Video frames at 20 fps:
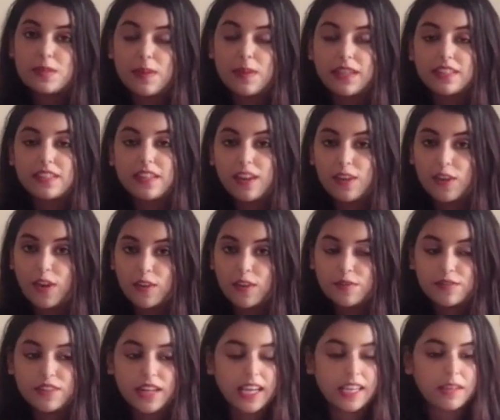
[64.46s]
spend a lot
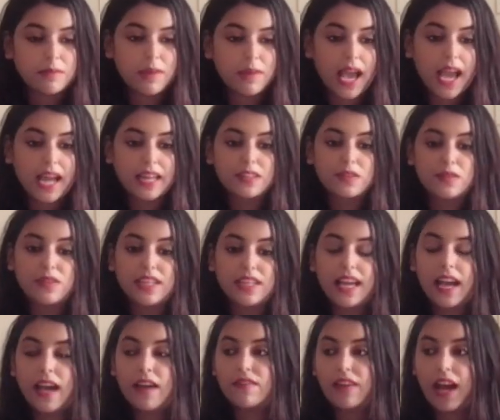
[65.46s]
of time and we
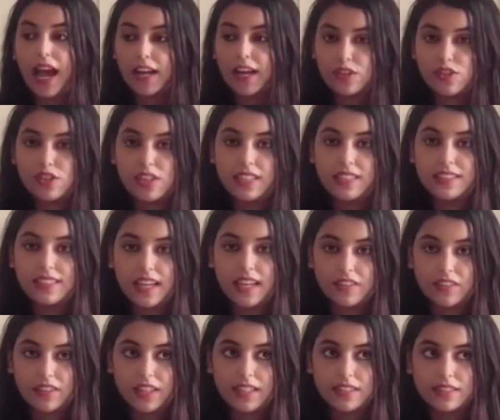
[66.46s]
have actually
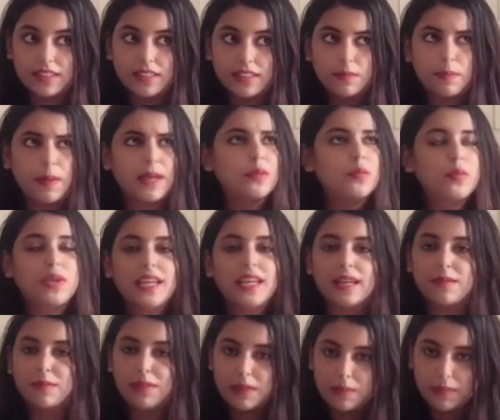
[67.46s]
decorated by we,
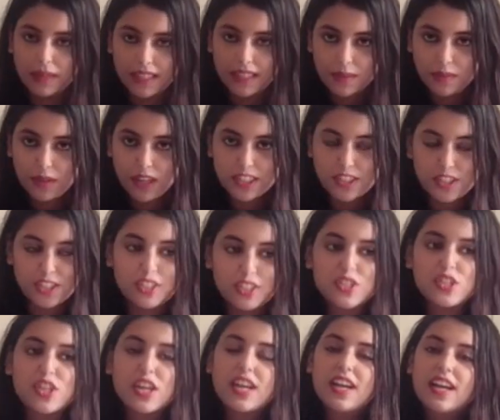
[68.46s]
I mean me and
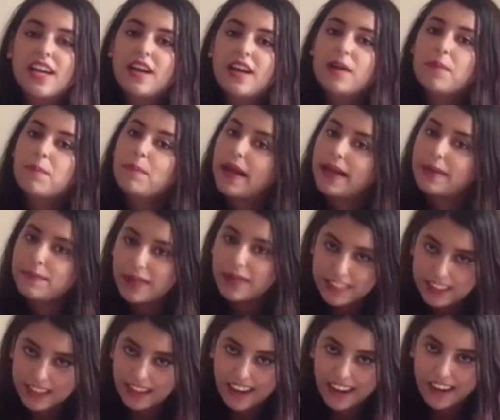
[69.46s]
Rajesh my
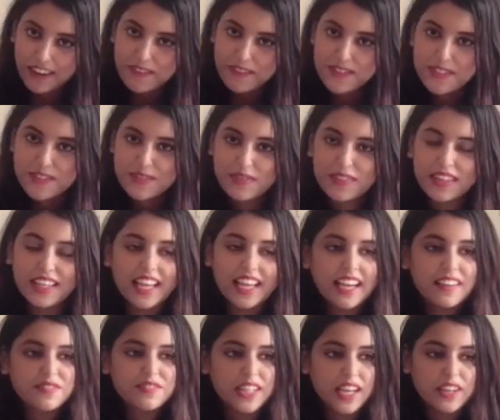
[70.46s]
better half so we
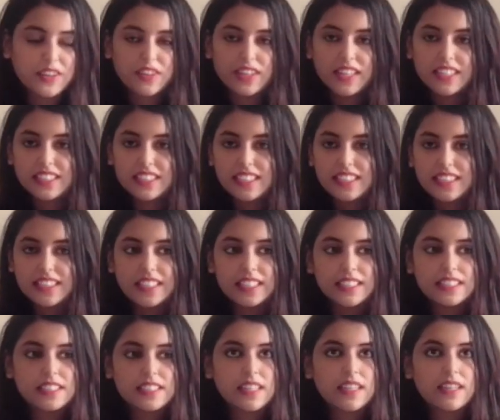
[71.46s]
have decorated
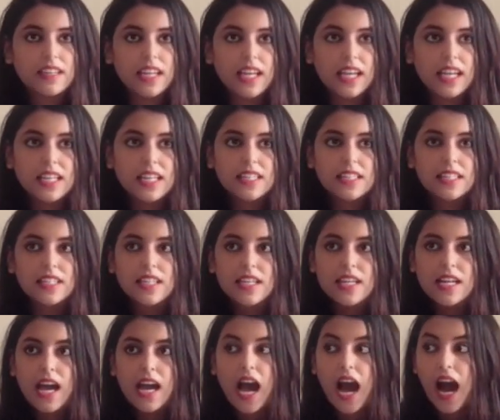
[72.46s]
it in
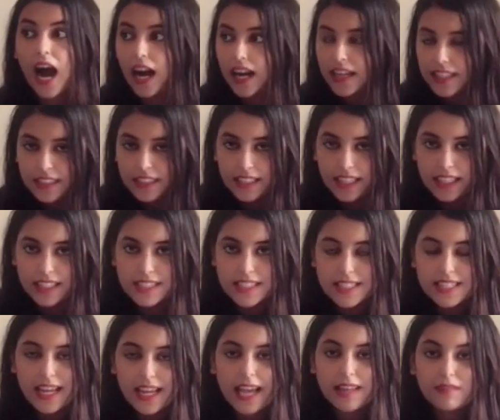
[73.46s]
our
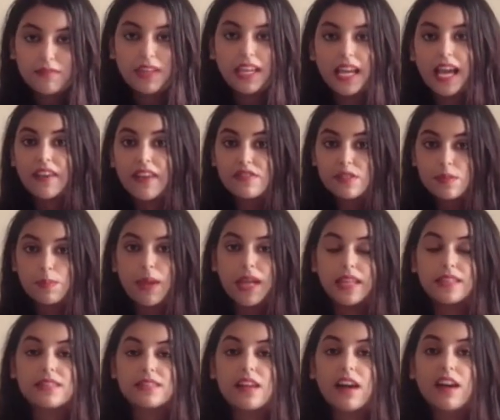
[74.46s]
taste and we have
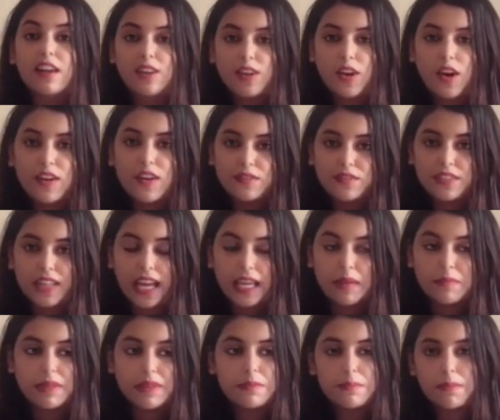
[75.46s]
spent a lot of
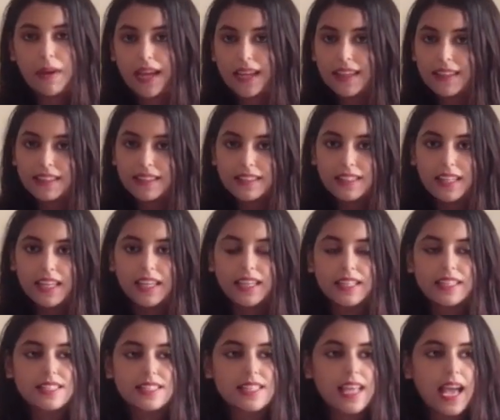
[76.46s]
time in buying the
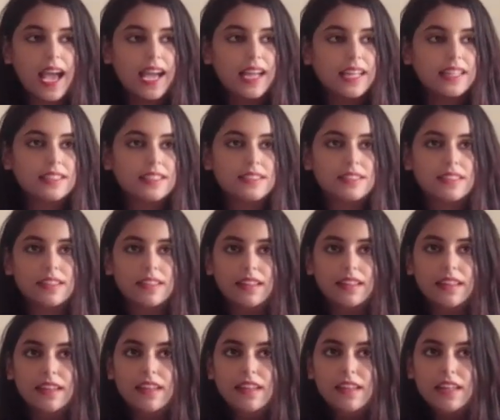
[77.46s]
things and
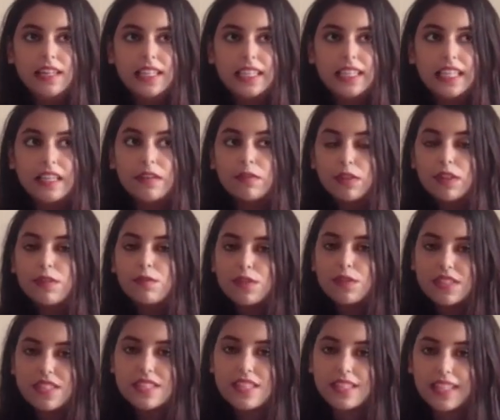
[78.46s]
uh, even if it
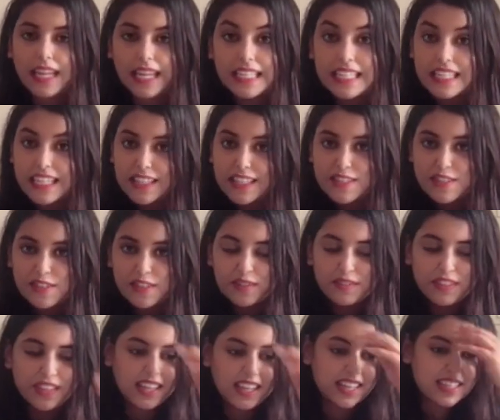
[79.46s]
is the tiniest of
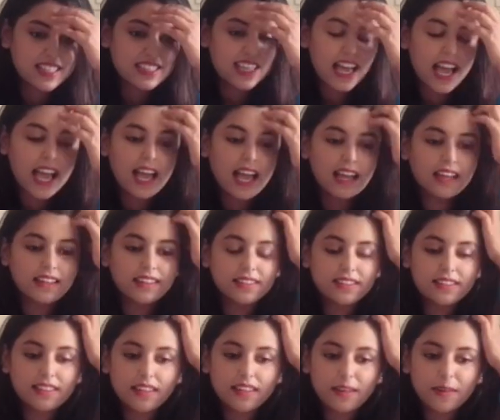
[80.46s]
things
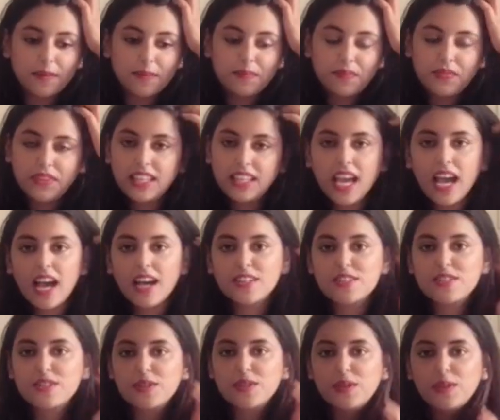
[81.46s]
and uh, yeah
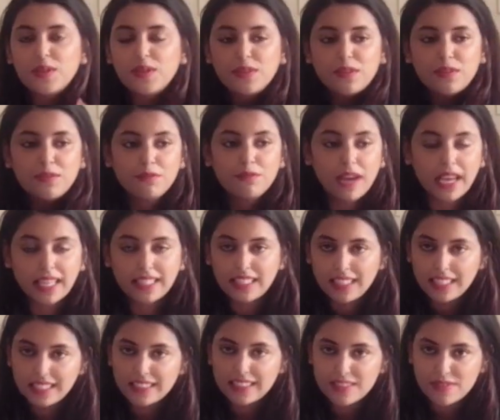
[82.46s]
so
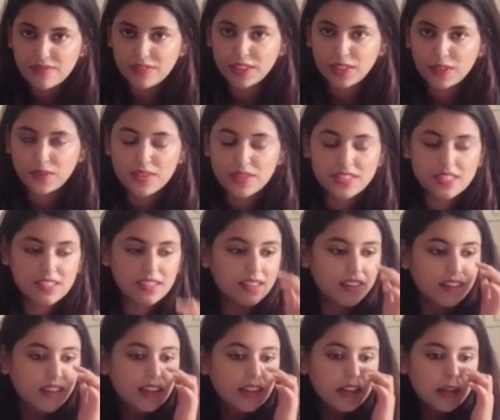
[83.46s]
finally this video is
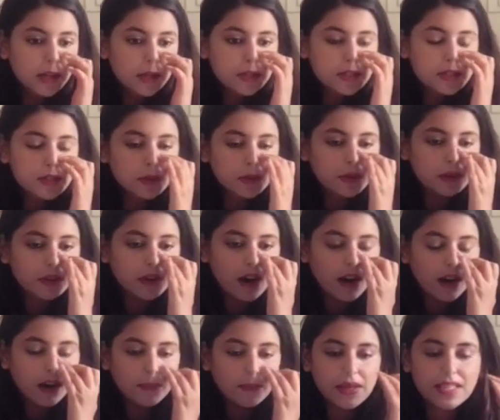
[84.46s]
here so
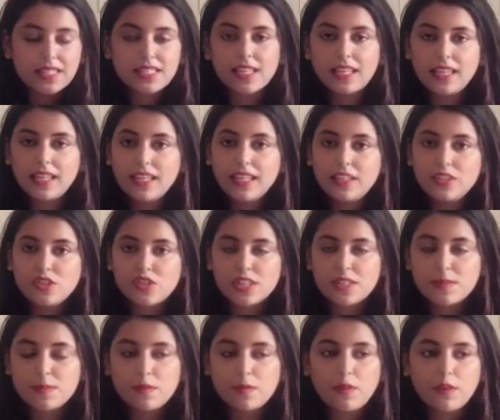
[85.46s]
uh, basically
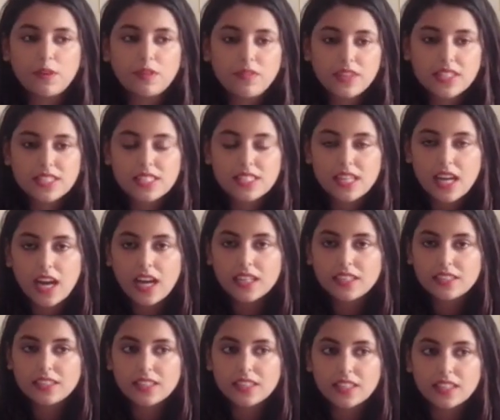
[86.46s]
just before we
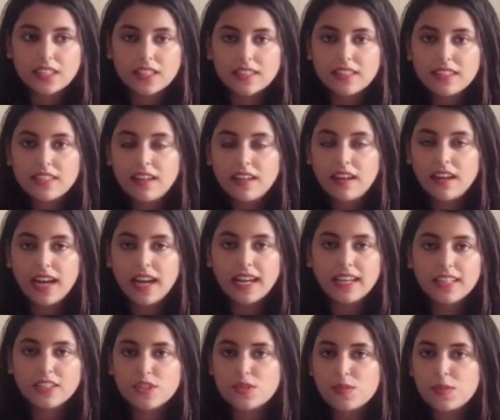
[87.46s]
start uh,
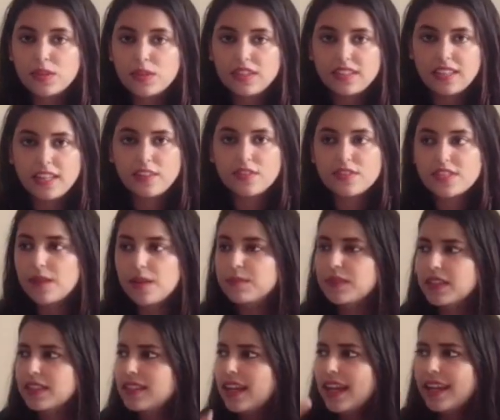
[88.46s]
I just want to tell you
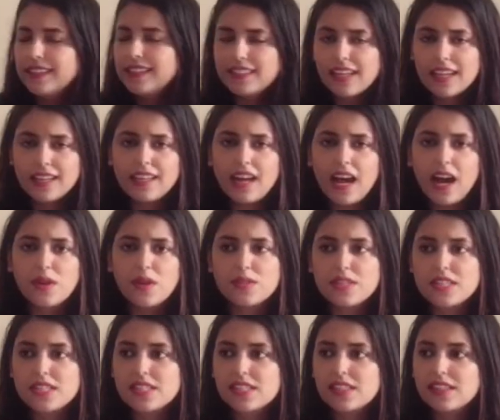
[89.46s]
something the entire house
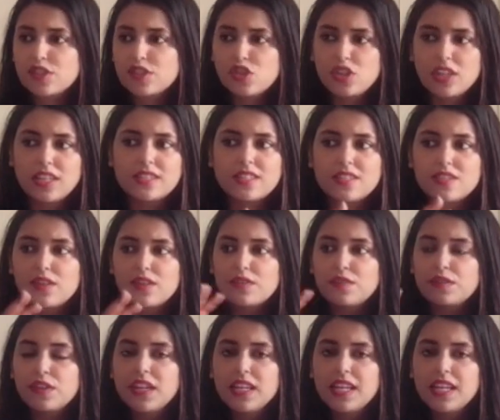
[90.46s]
is in the shades of